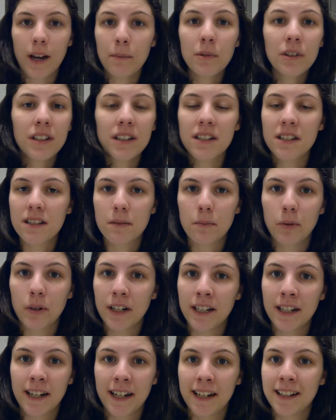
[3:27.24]
I'm really
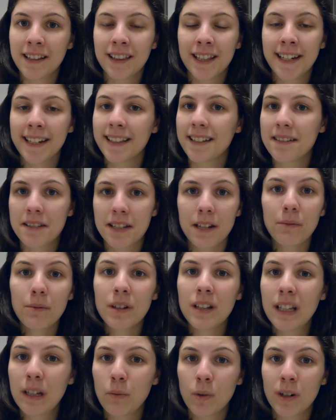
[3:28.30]
disappointed I didn't like this. I
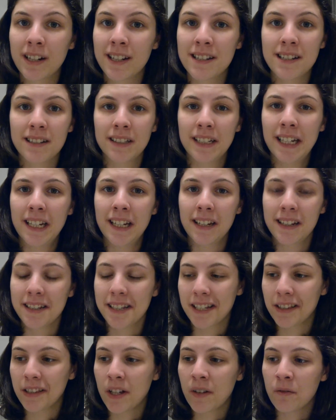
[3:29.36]
really wanted to like it because
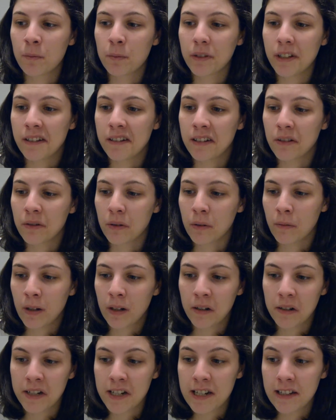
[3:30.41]
I love Please Ignore
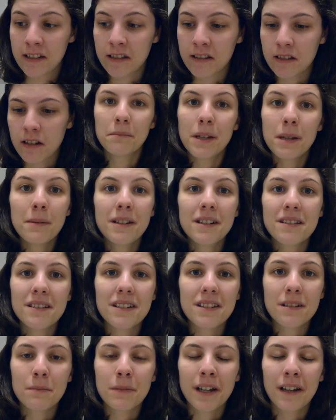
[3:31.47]
Verdites. Maybe it's
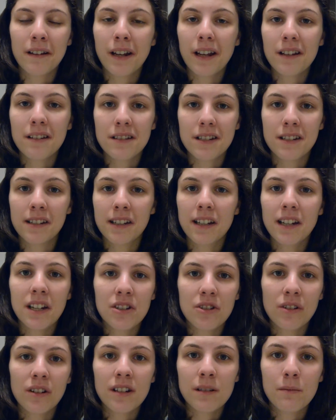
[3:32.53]
because I'm not an angsty
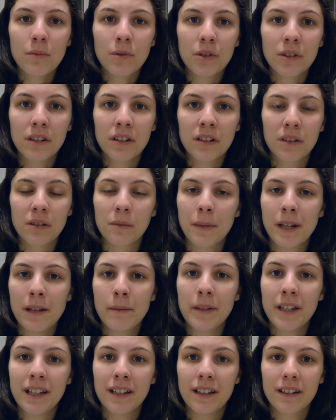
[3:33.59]
teenager anymore, or
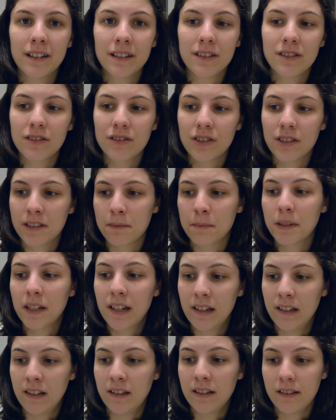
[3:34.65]
maybe it's just
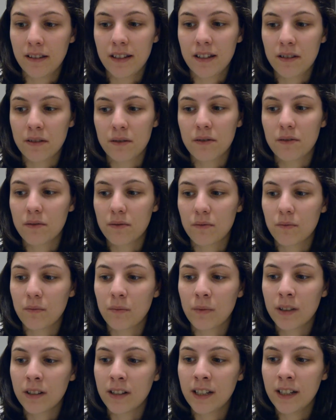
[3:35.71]
because this
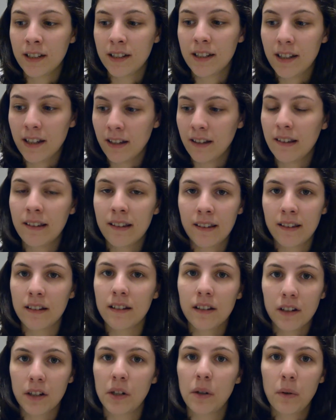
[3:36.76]
really is
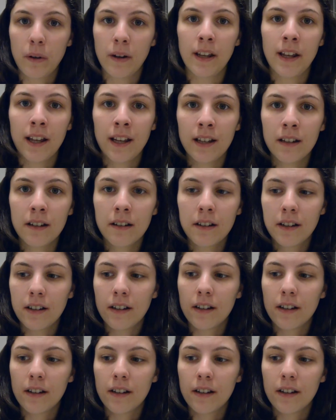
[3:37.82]
annoying,